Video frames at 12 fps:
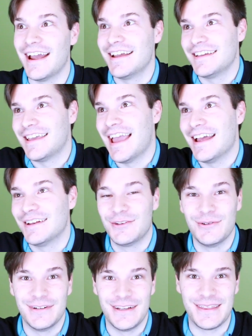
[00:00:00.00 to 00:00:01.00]
I can't
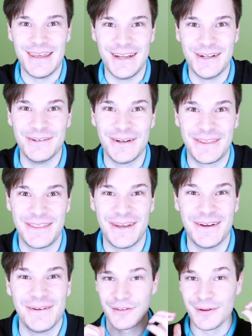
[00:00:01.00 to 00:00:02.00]
do anything with
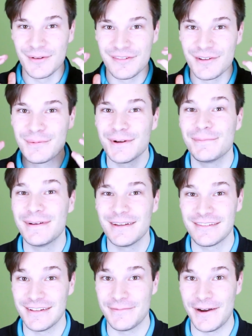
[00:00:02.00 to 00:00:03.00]
that. So I was super
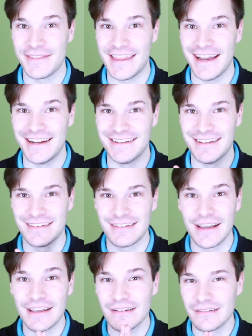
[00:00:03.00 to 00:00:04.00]
pissed about that, and then
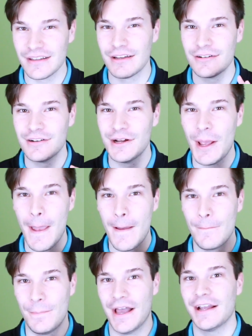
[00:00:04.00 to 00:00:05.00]
seconds later,
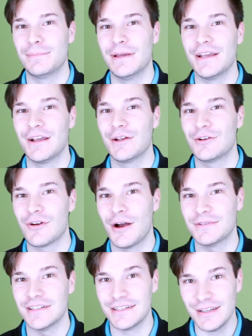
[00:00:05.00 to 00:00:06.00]
Blackpink
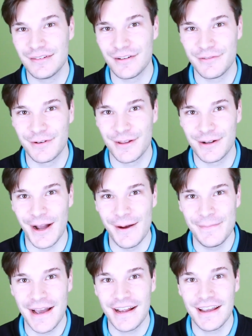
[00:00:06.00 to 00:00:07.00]
dropped a teaser for their
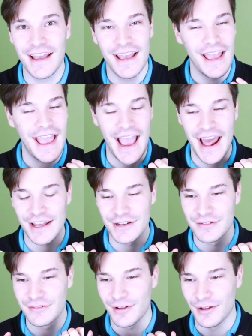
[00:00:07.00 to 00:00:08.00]
comeback, and I
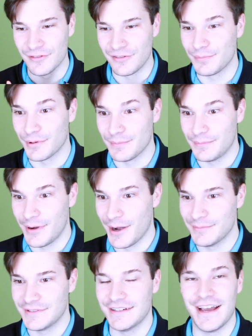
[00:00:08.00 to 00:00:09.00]
just got super
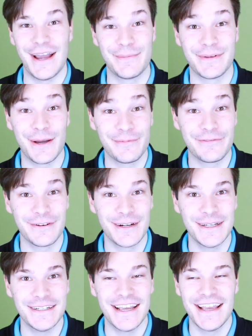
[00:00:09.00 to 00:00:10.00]
pumped and hyped up for
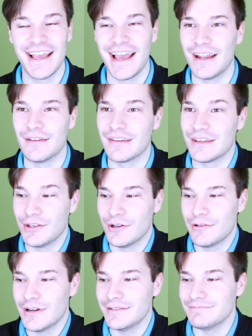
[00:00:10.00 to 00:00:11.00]
it. And I was like, you
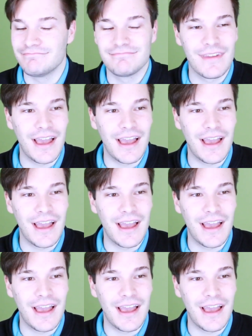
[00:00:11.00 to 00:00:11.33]
know what?